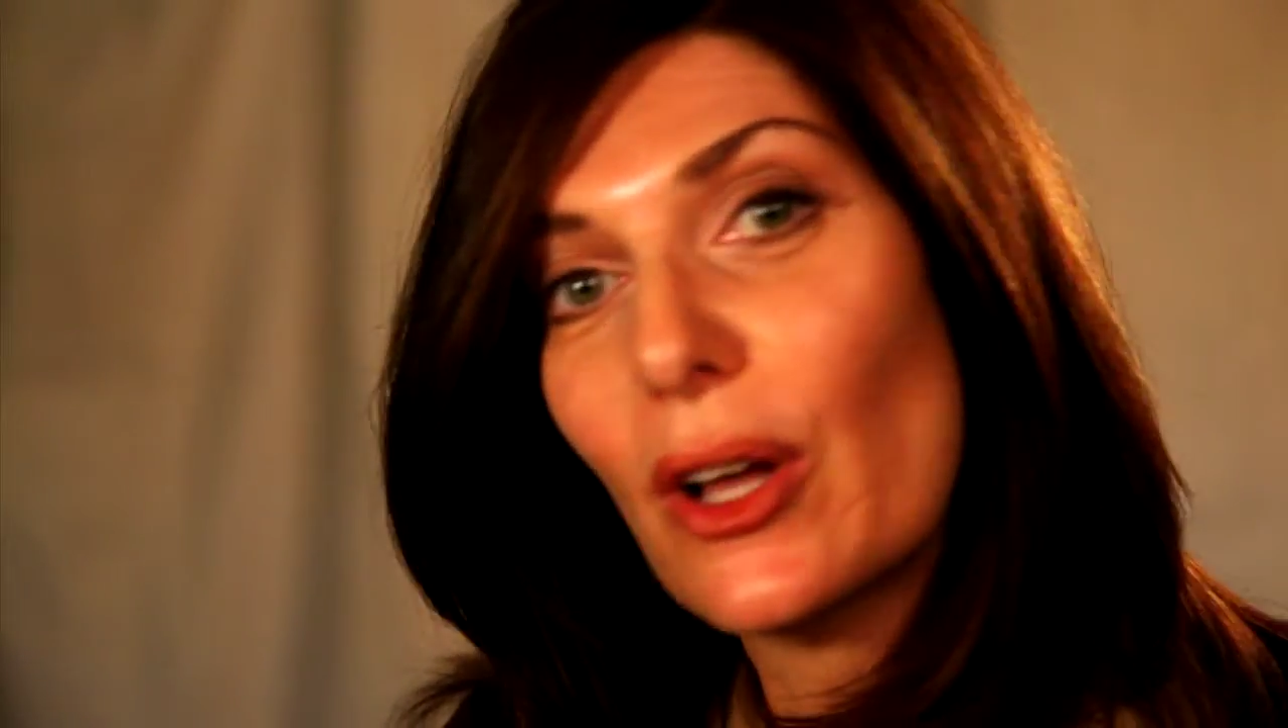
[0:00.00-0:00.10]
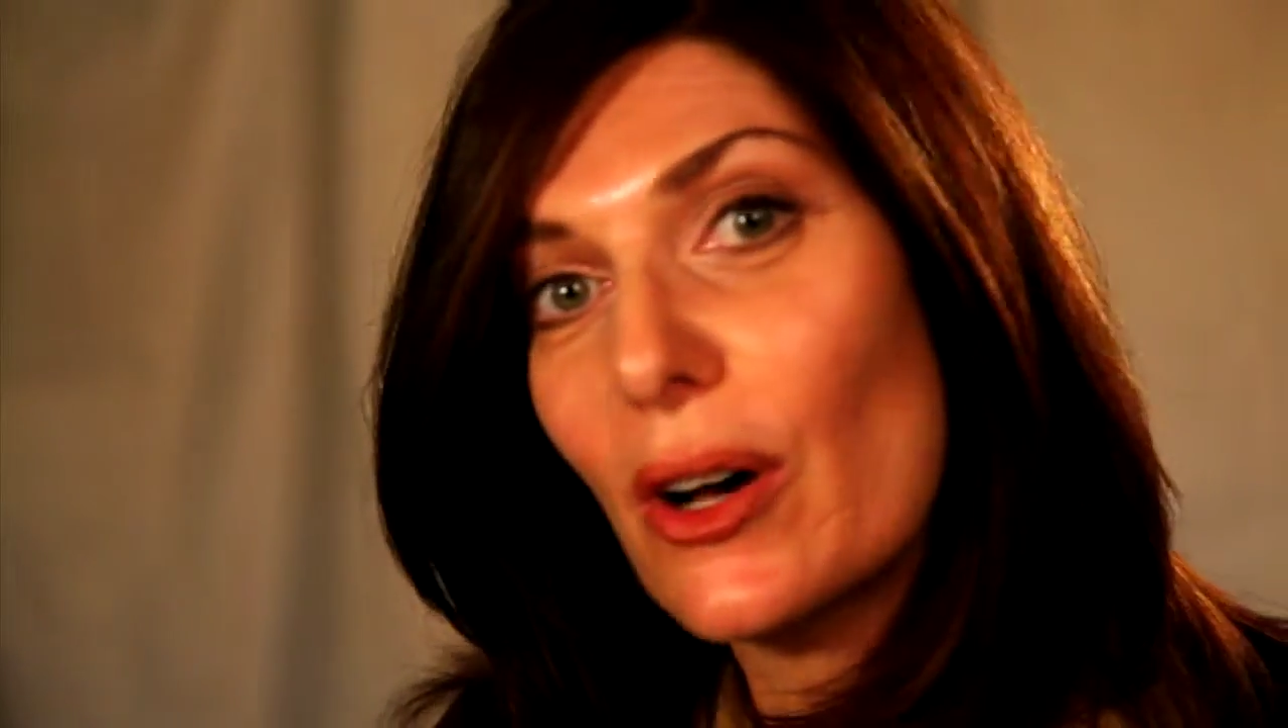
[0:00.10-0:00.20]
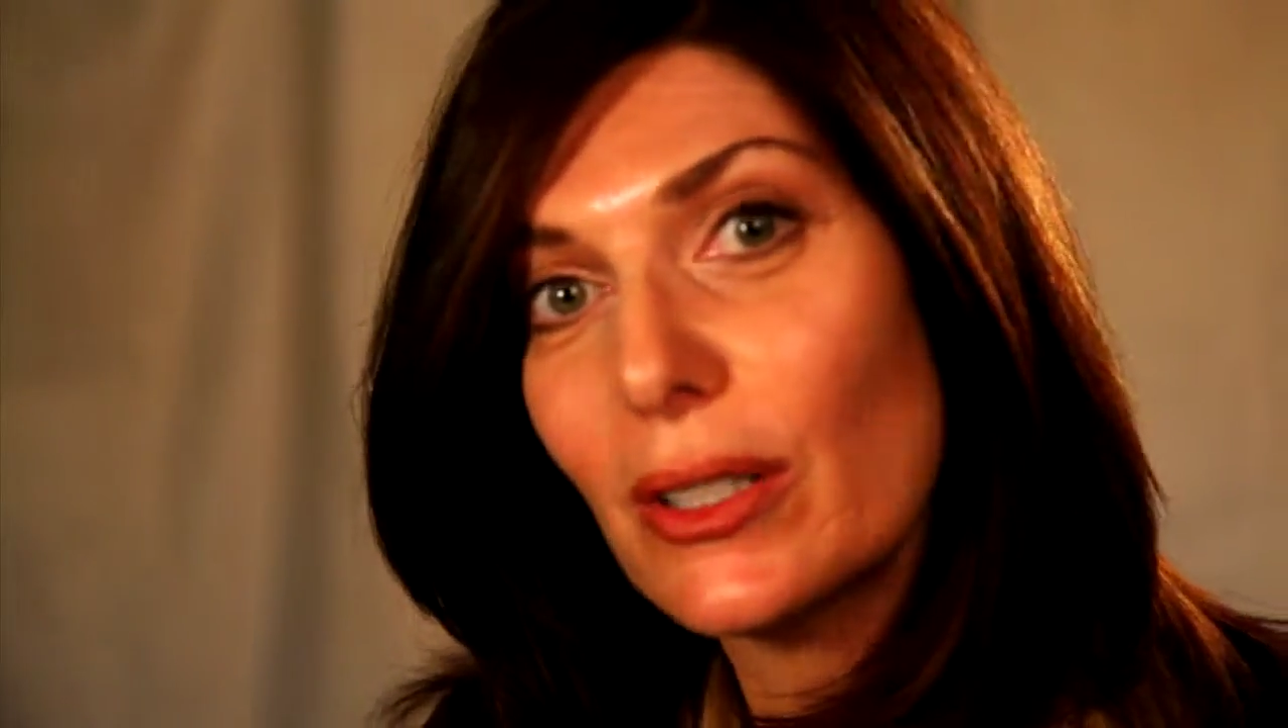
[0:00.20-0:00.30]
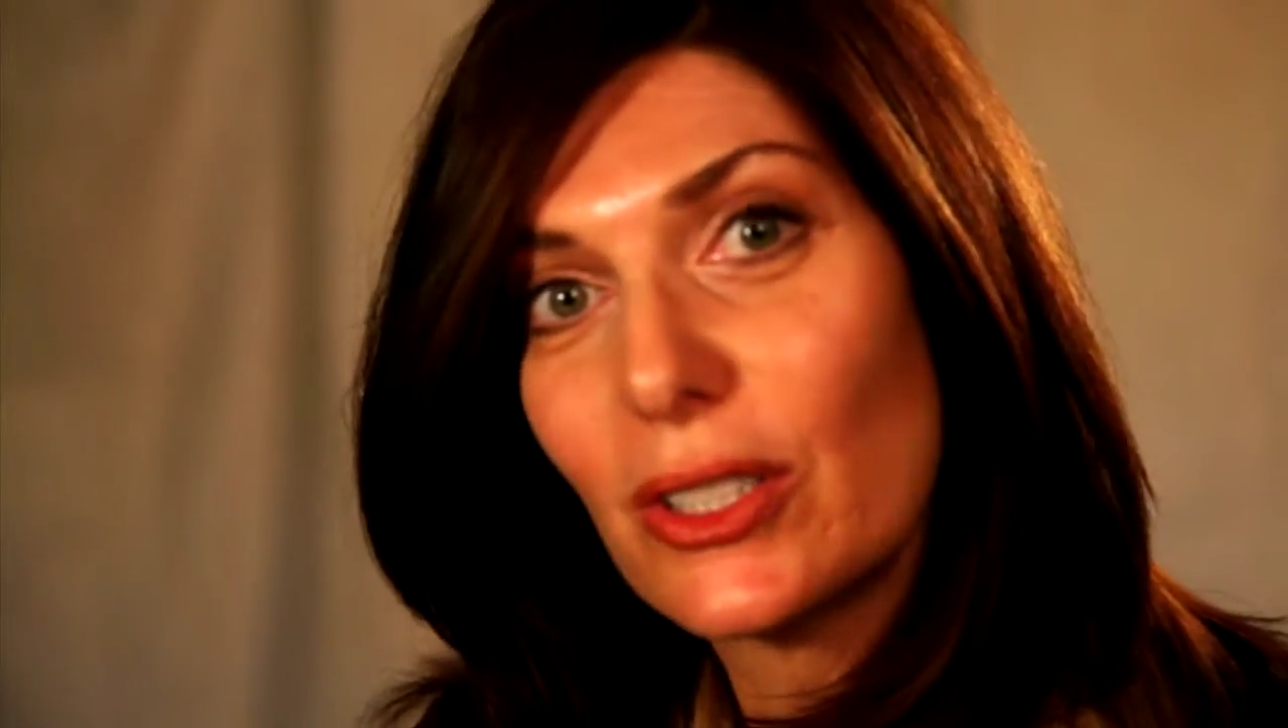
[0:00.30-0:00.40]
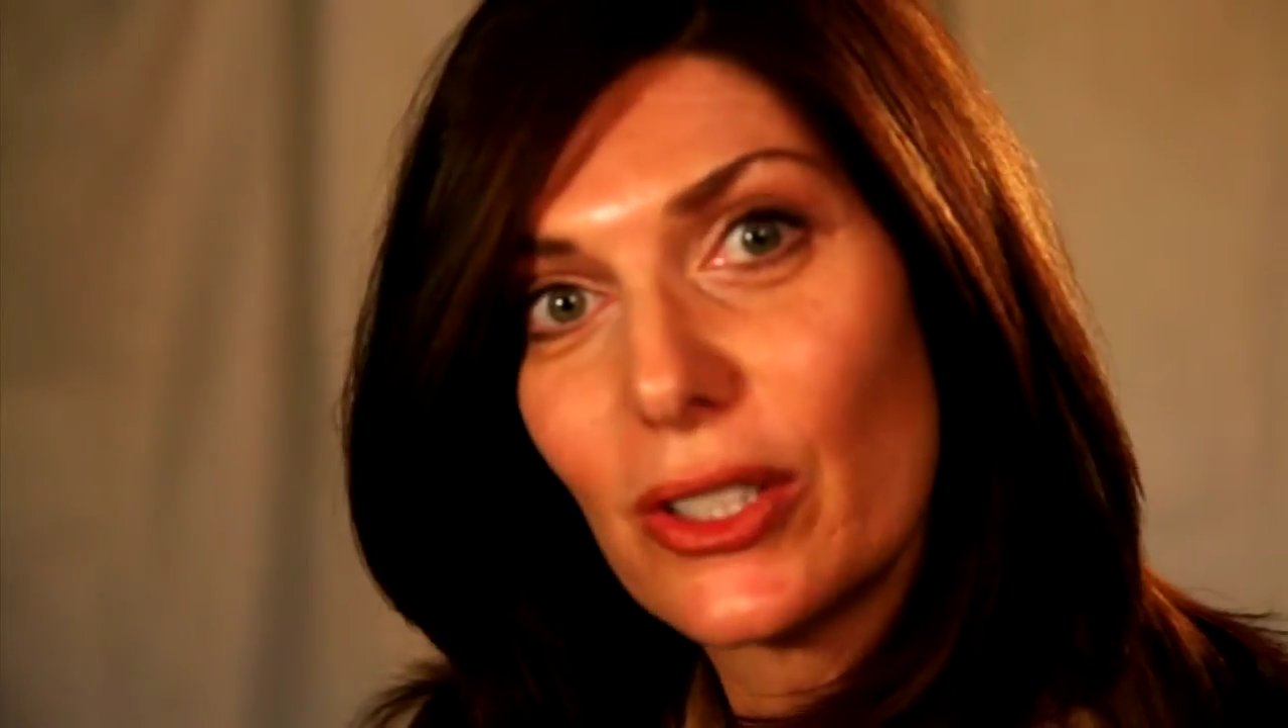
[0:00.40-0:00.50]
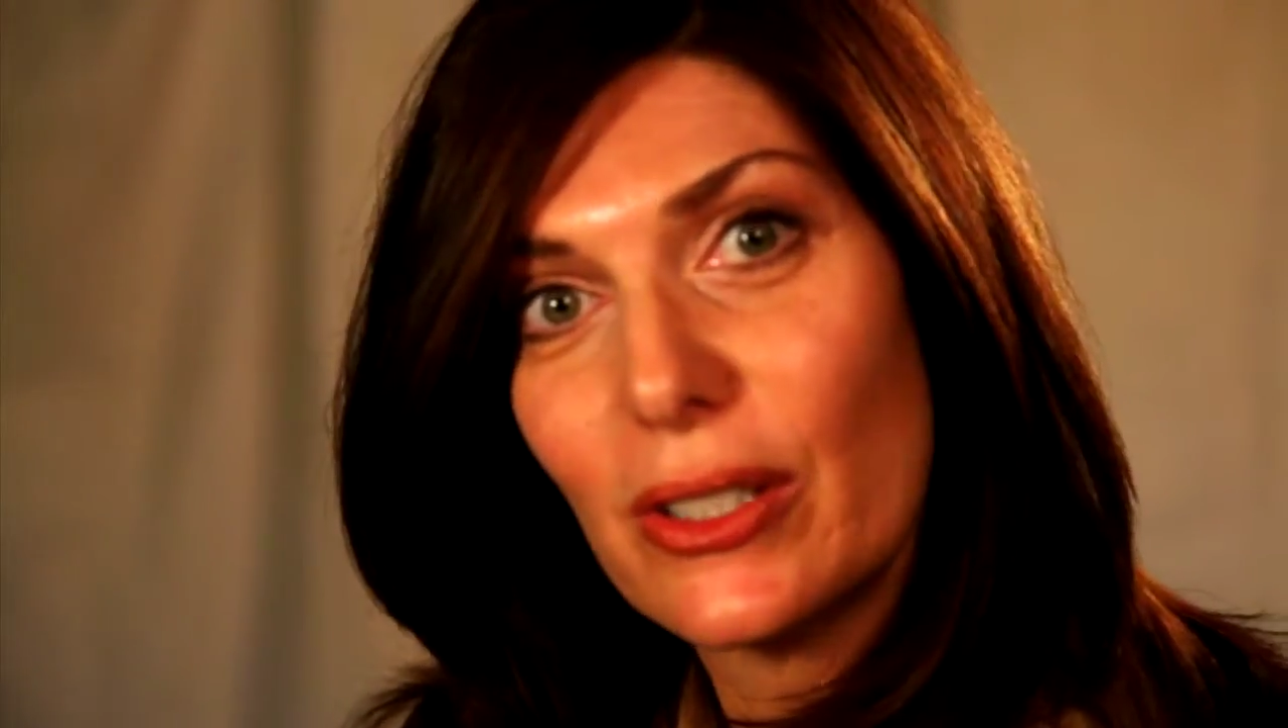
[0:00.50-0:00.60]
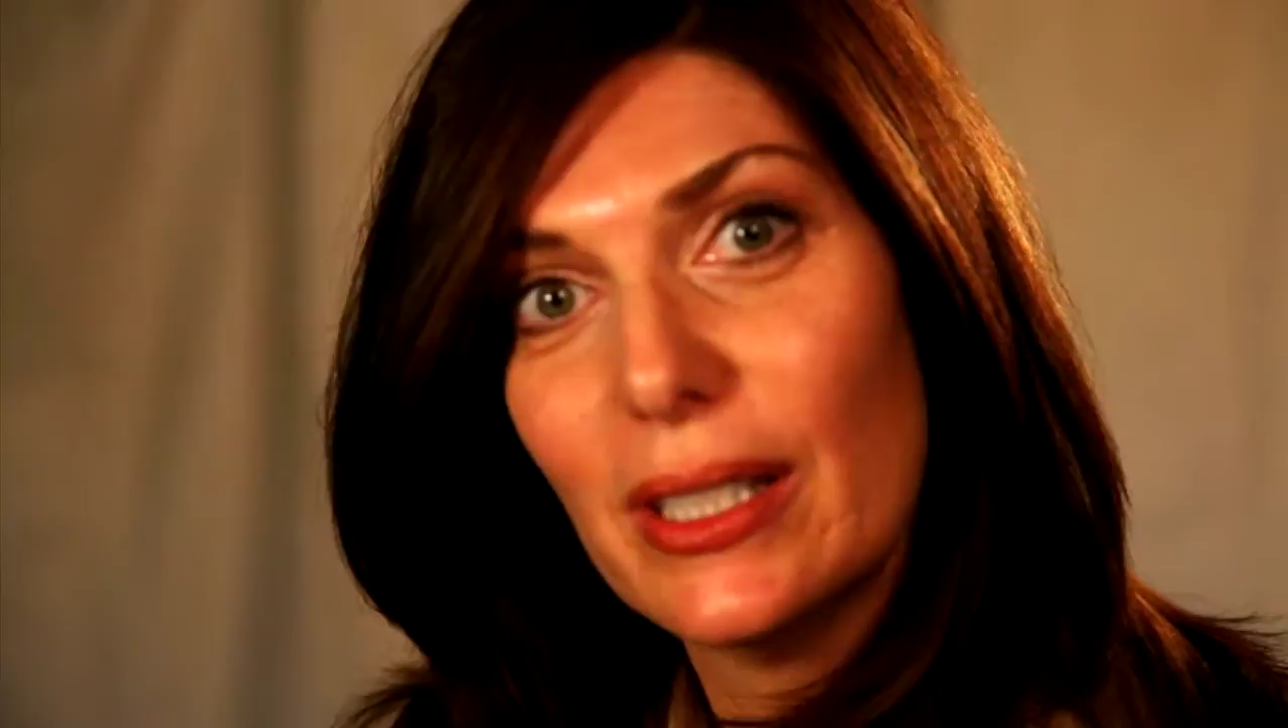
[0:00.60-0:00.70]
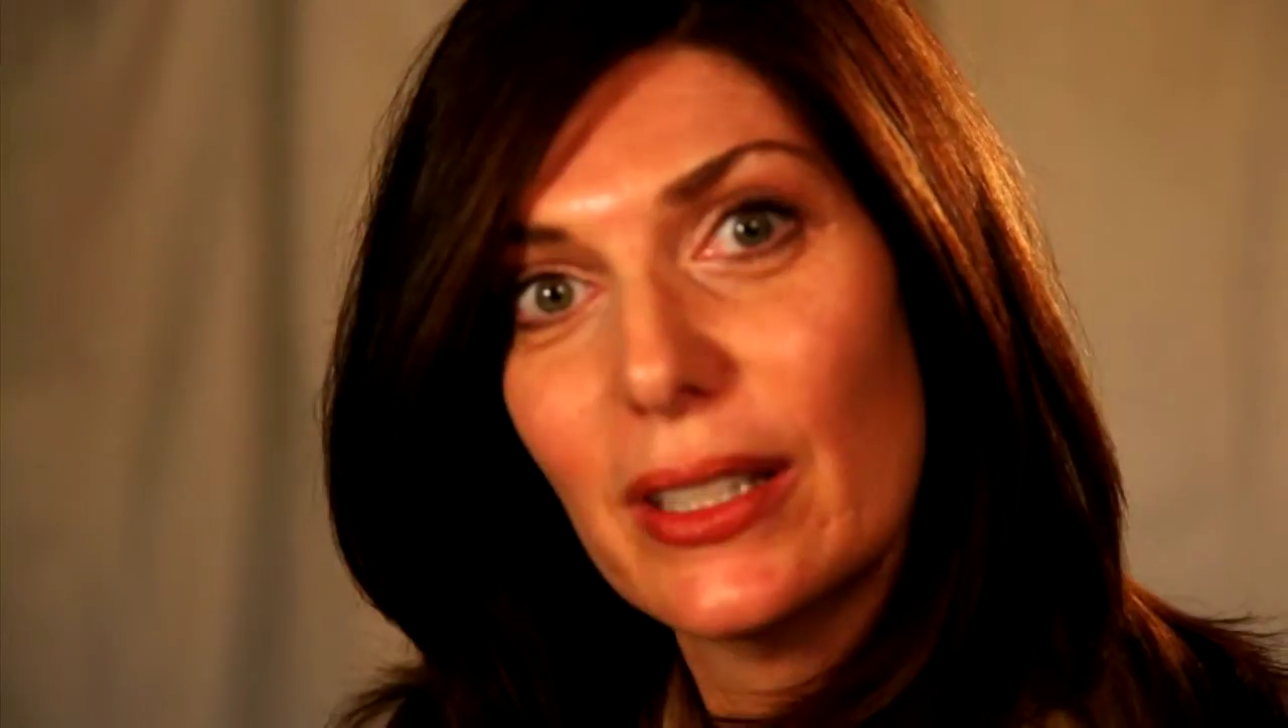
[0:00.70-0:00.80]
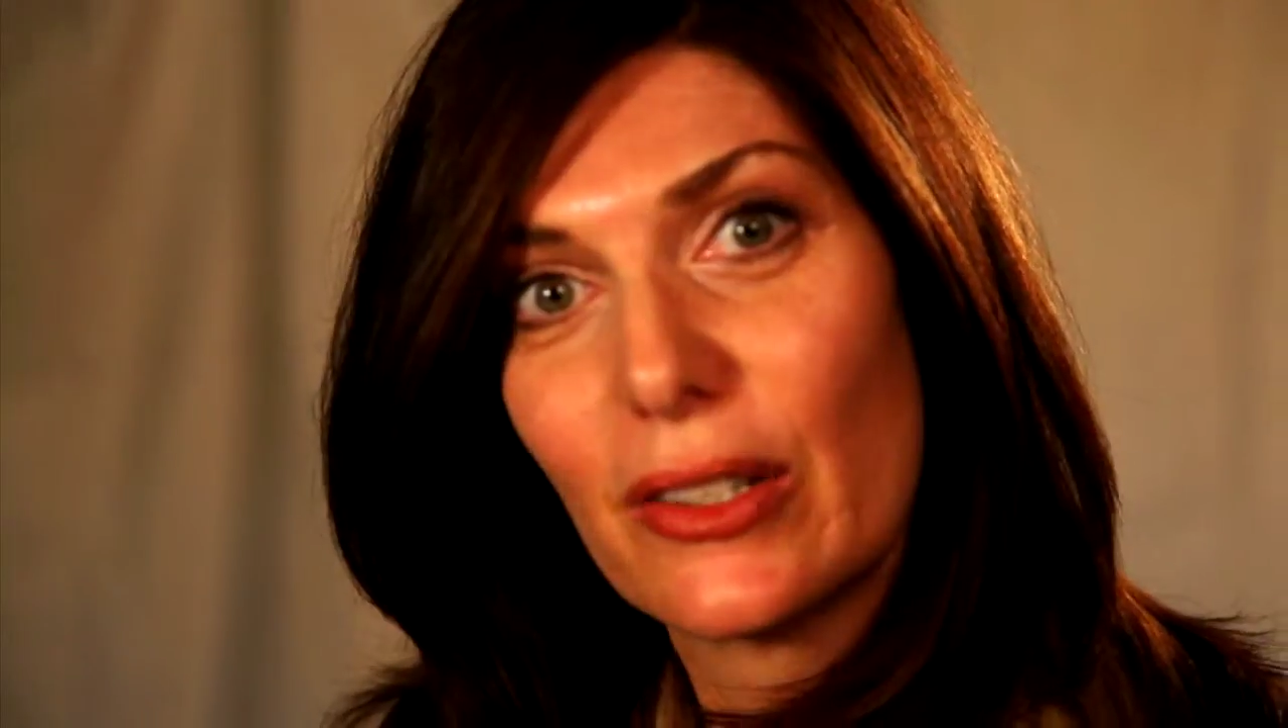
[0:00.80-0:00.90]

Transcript: long journey